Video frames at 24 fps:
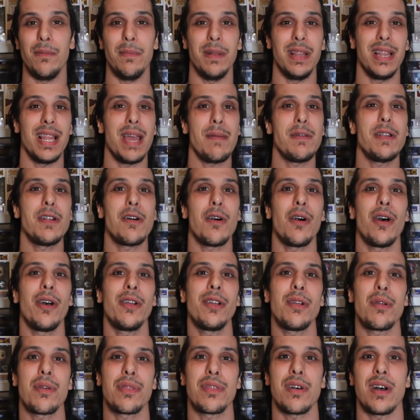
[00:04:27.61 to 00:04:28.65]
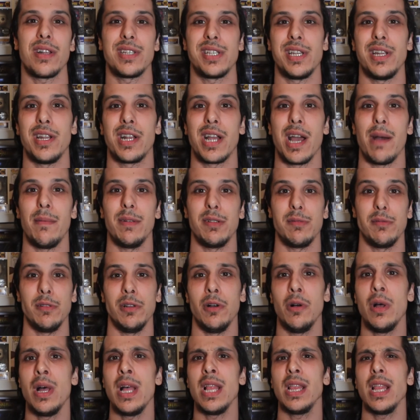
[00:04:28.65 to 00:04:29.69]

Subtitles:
But let me know all your thoughts in the comments below.